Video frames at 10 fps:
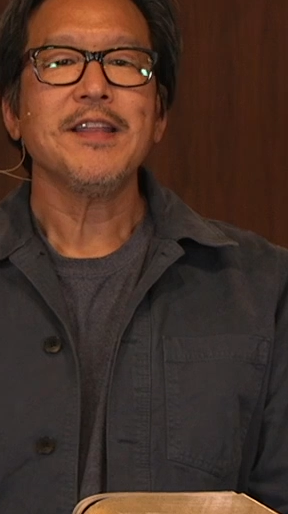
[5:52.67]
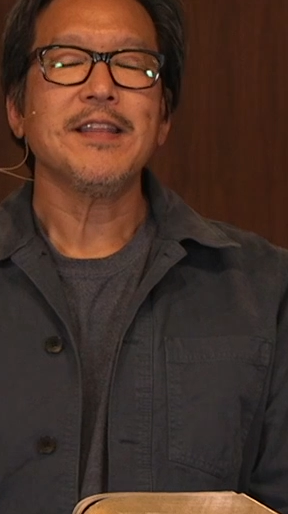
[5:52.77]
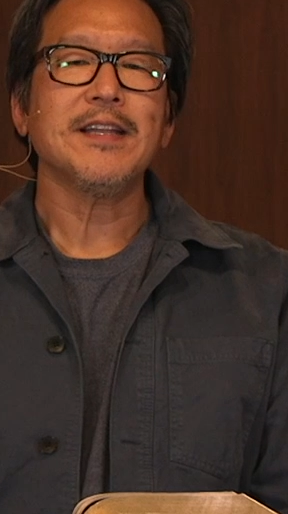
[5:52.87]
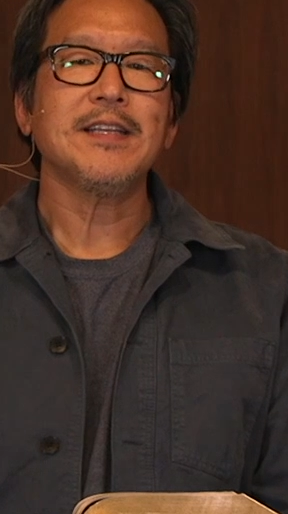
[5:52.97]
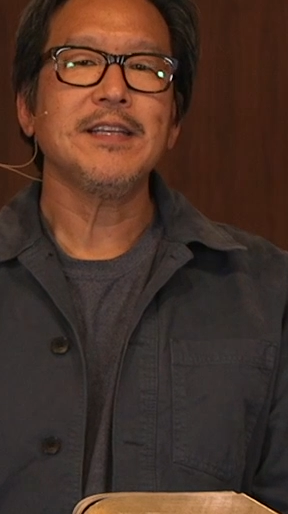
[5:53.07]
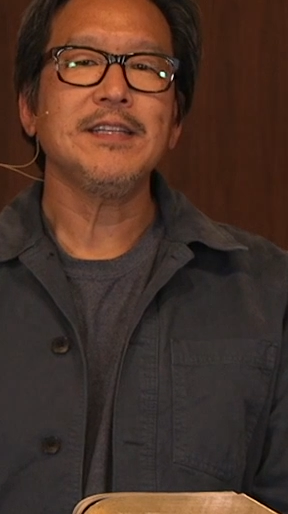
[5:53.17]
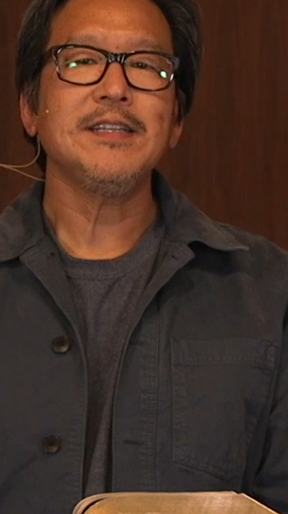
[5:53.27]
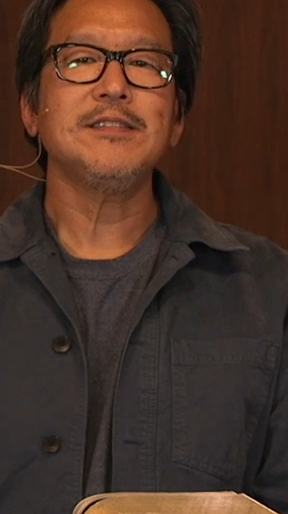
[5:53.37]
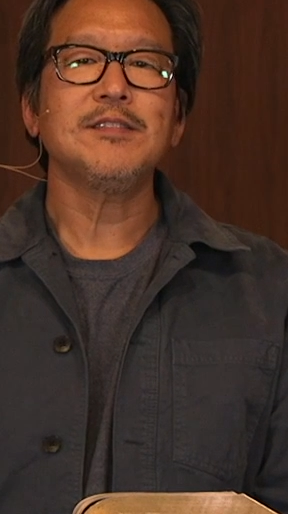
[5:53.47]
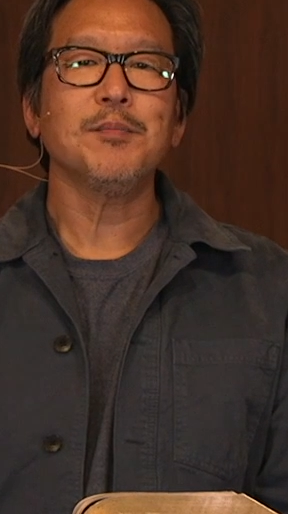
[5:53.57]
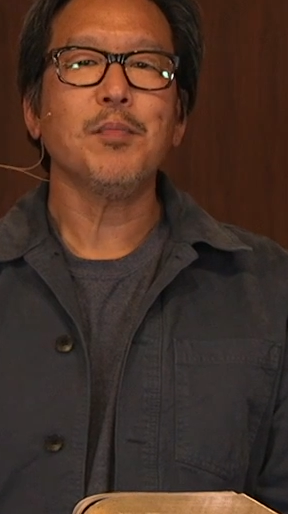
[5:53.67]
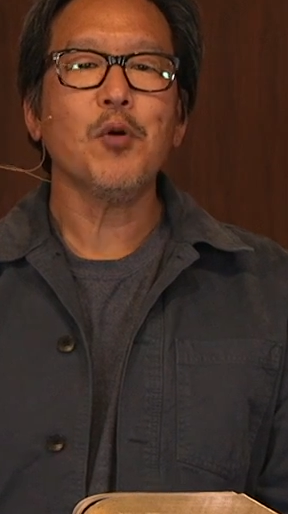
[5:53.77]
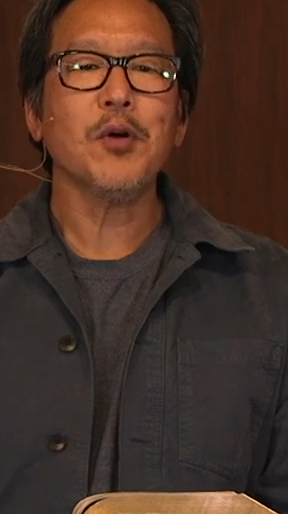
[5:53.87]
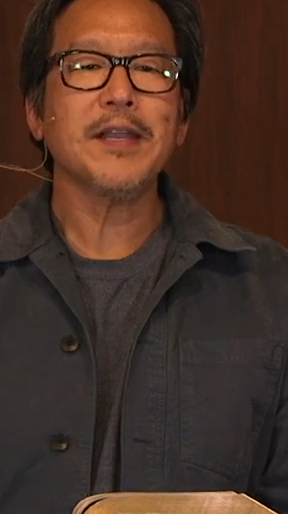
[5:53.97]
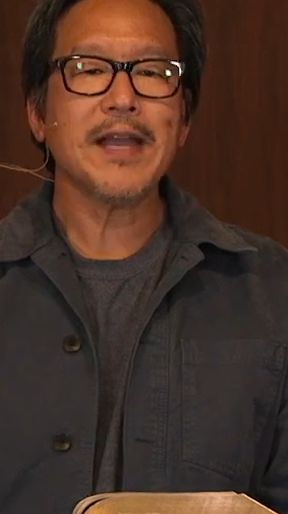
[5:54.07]
that he needs to
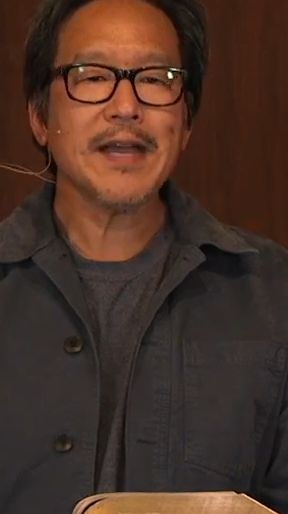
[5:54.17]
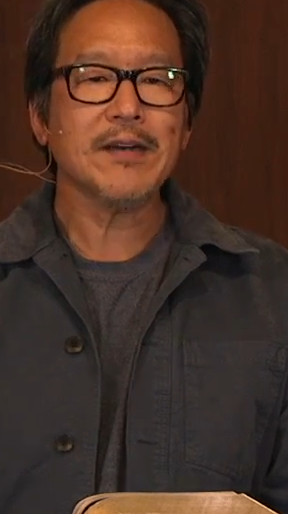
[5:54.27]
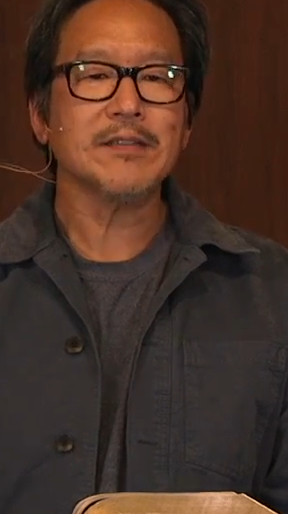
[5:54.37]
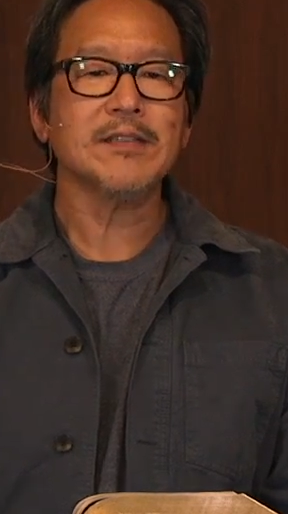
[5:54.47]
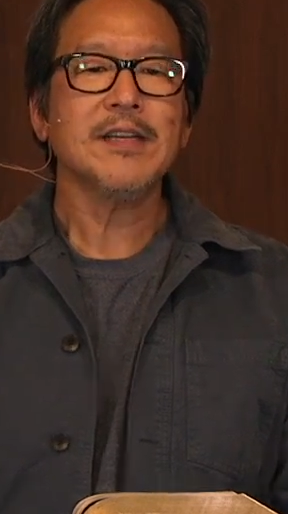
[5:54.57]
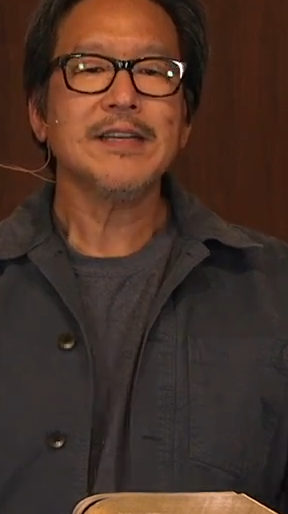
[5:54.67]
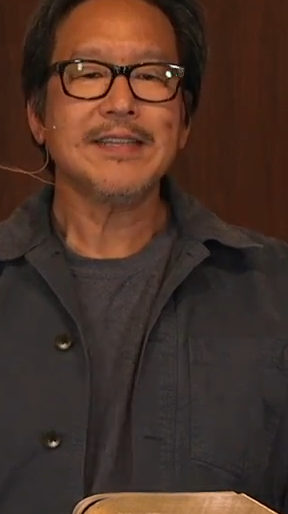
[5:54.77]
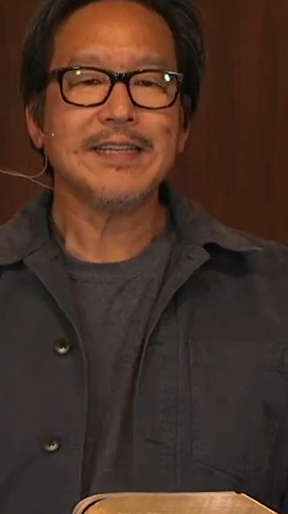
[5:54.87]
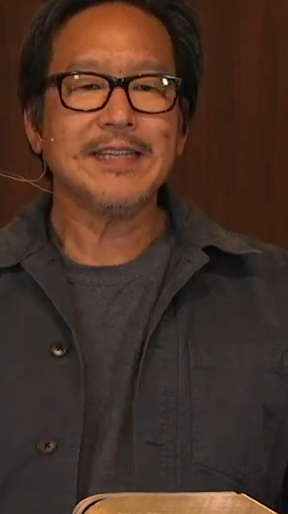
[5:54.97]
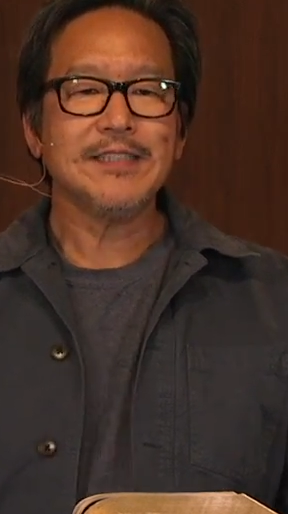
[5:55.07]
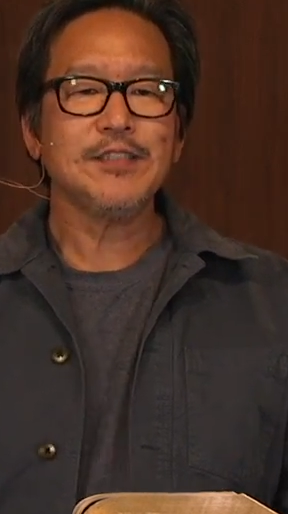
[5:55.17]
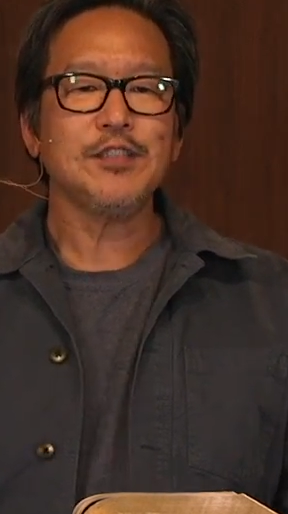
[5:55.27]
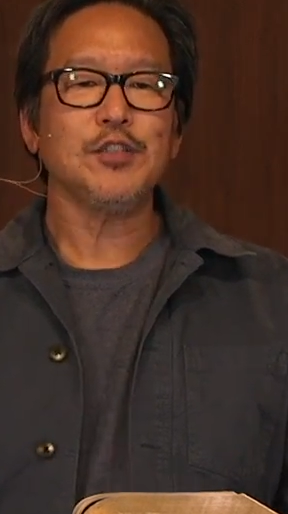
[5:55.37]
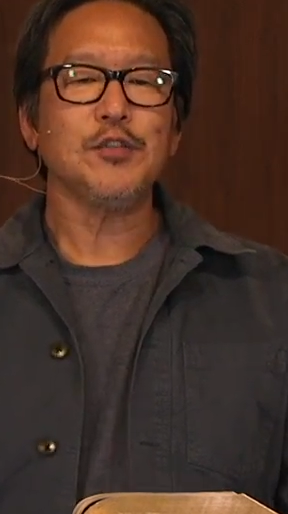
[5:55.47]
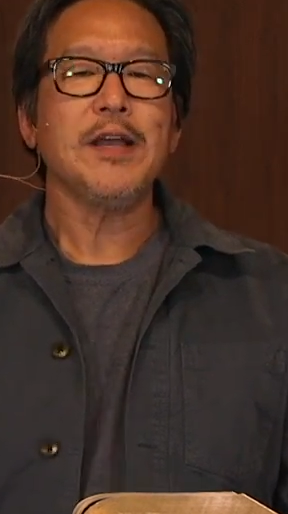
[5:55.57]
point out the
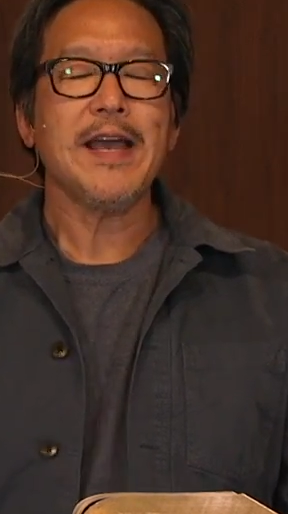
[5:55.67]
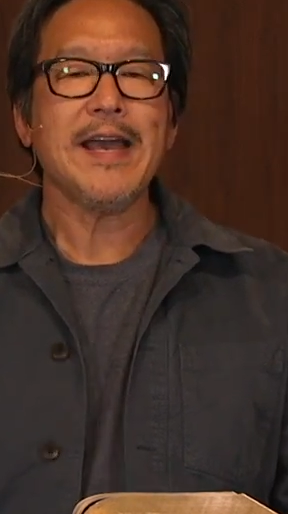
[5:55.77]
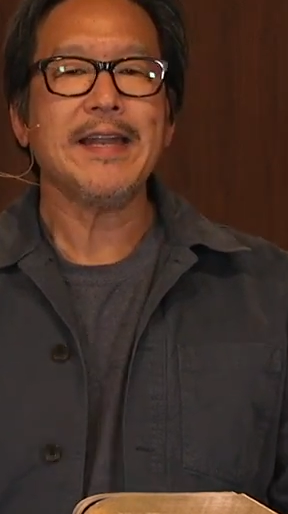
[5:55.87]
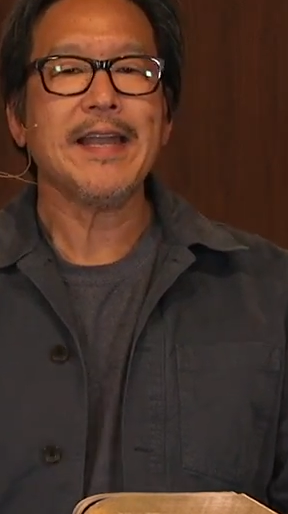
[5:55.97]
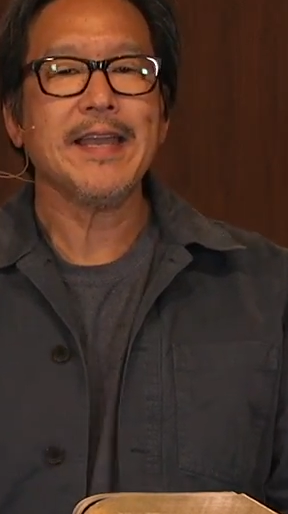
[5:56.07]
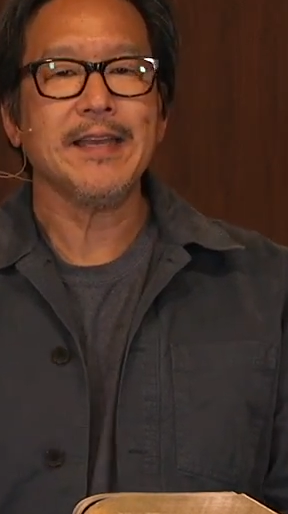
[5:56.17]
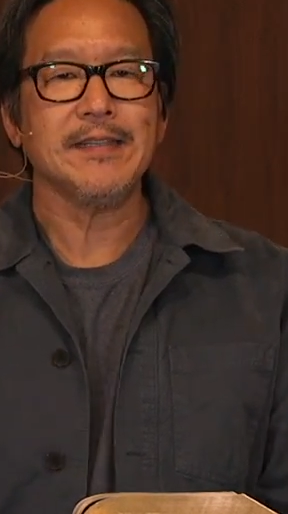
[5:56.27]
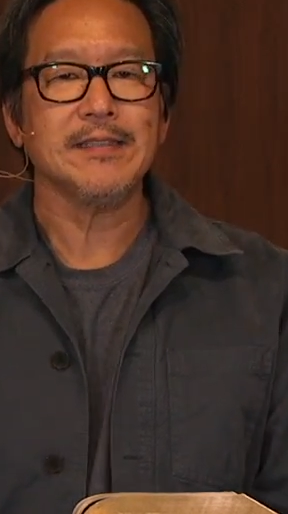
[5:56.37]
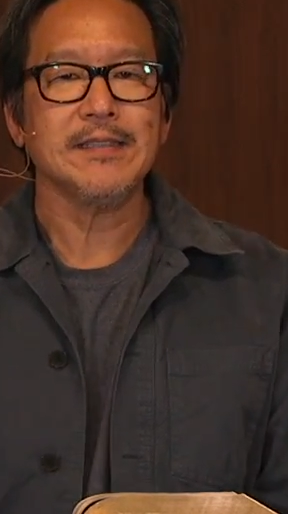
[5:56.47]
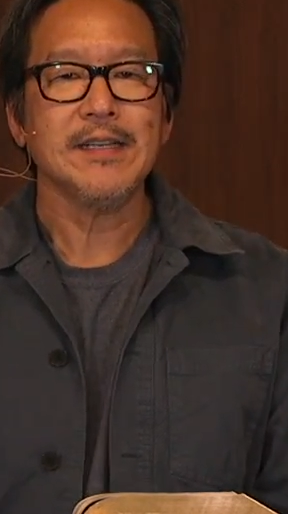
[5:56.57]
issue at hand.